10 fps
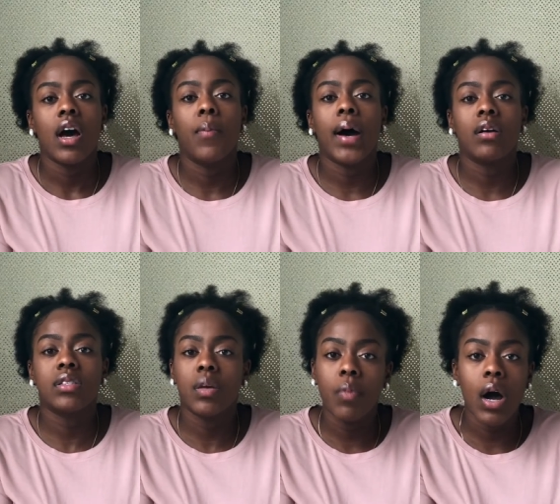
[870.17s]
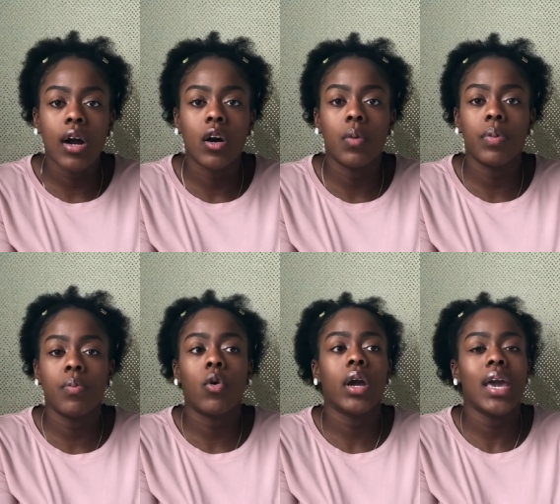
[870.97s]
about tomorrow, be
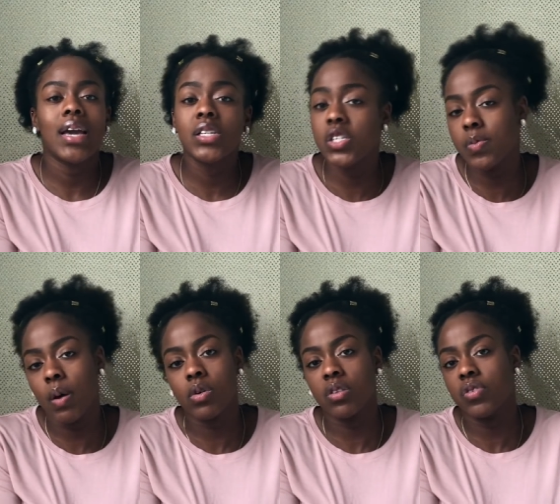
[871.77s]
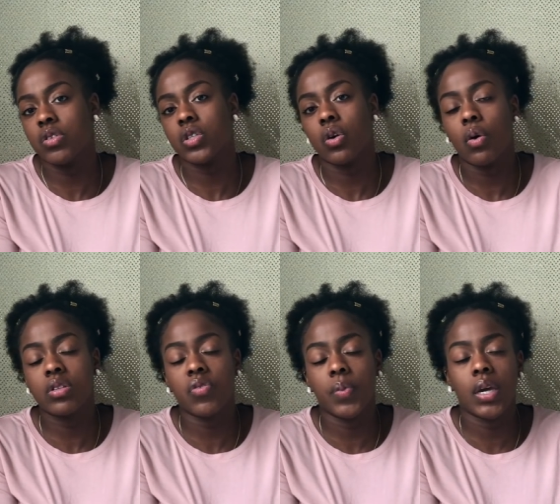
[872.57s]
more anxious about what the future
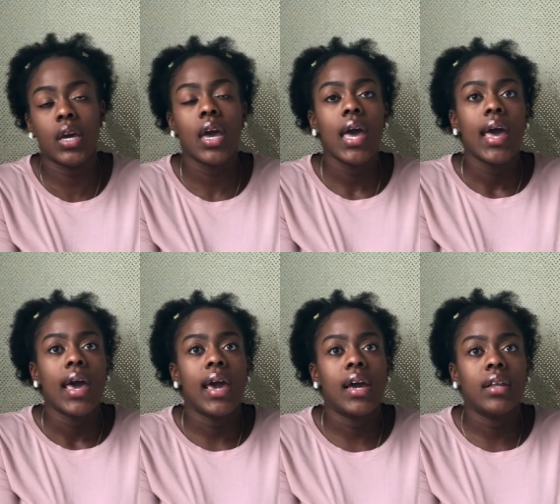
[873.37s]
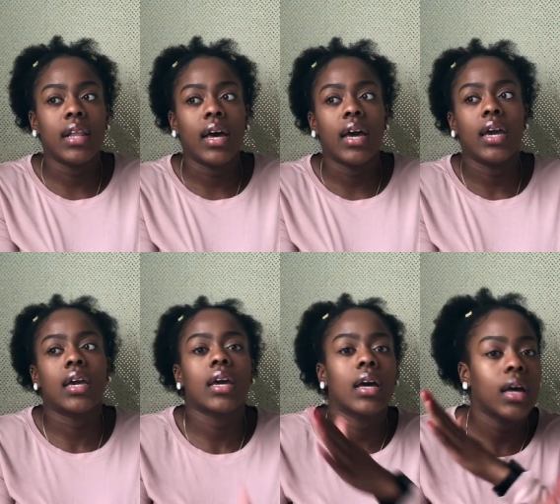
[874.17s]
holds for me. And
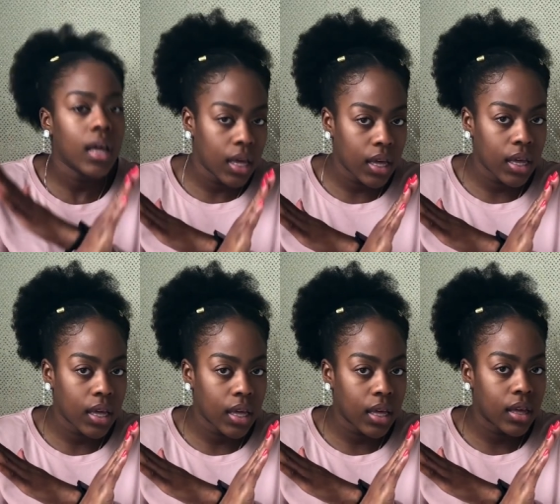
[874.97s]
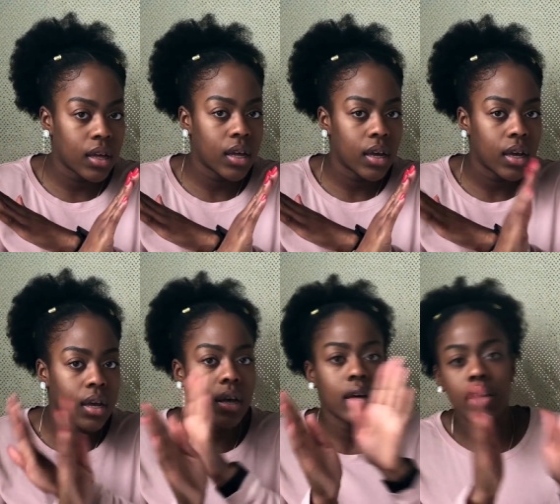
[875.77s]
like, uh,
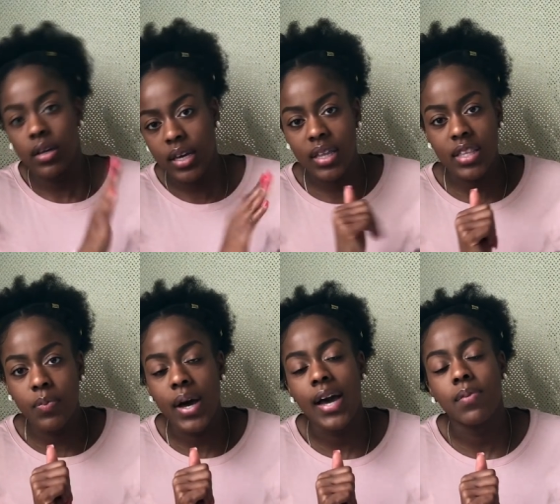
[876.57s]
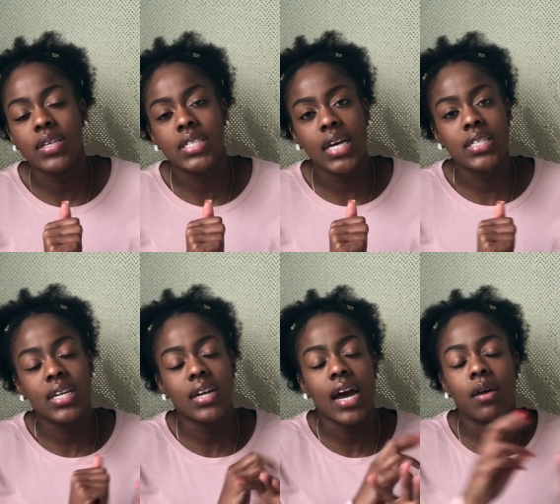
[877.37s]
Get thee behind me,
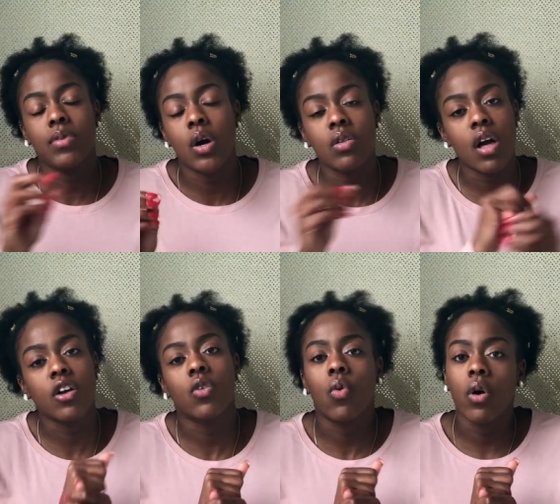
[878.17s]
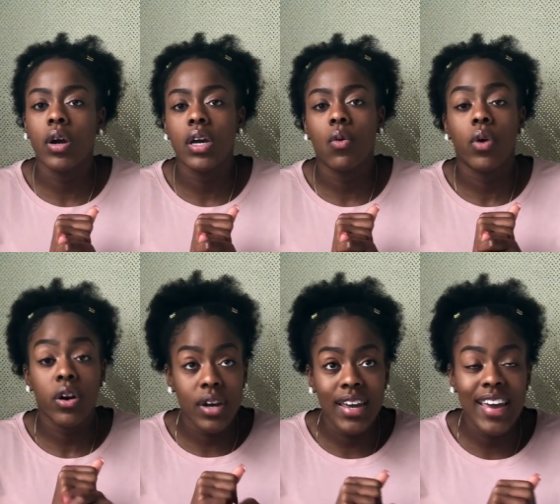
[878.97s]
Satan. I am no longer
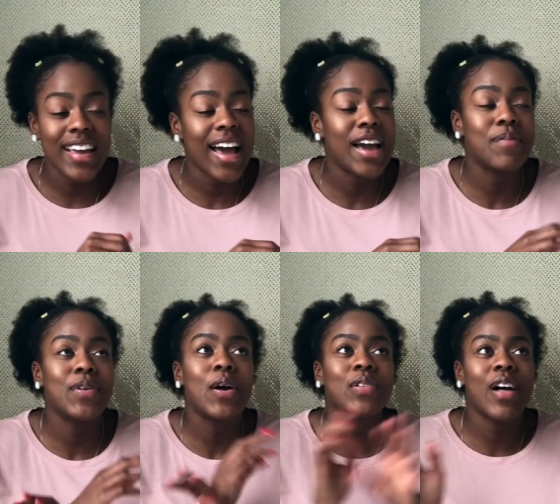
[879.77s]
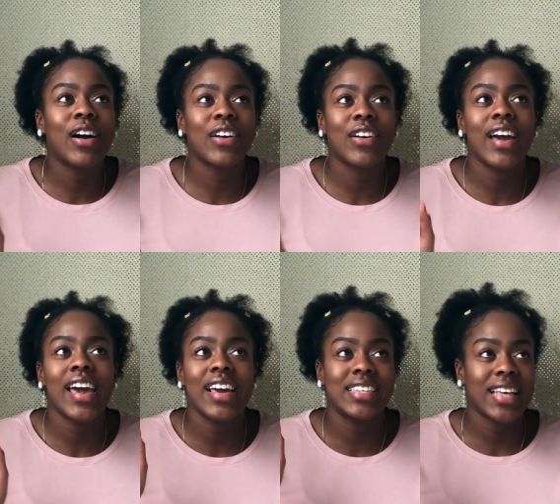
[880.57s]
worrying. I am no longer
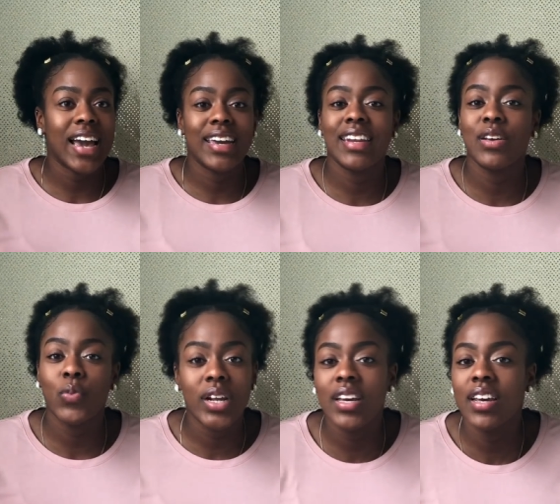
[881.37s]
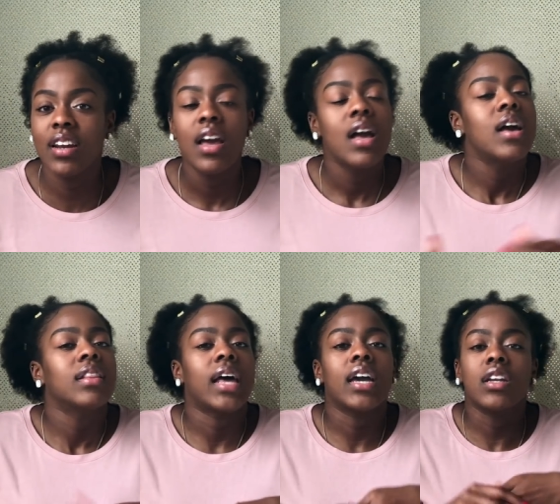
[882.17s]
anxiety ridden.
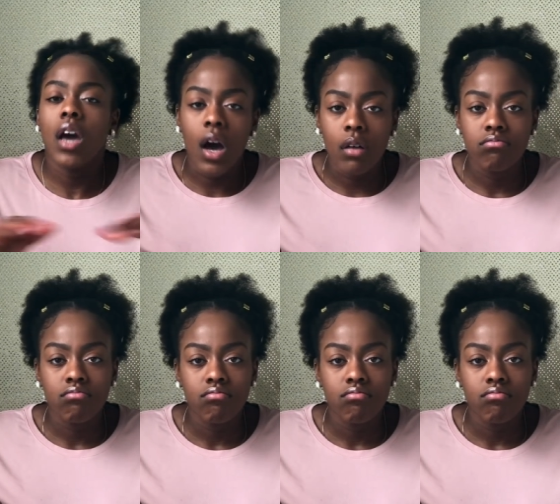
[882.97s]
Like, no.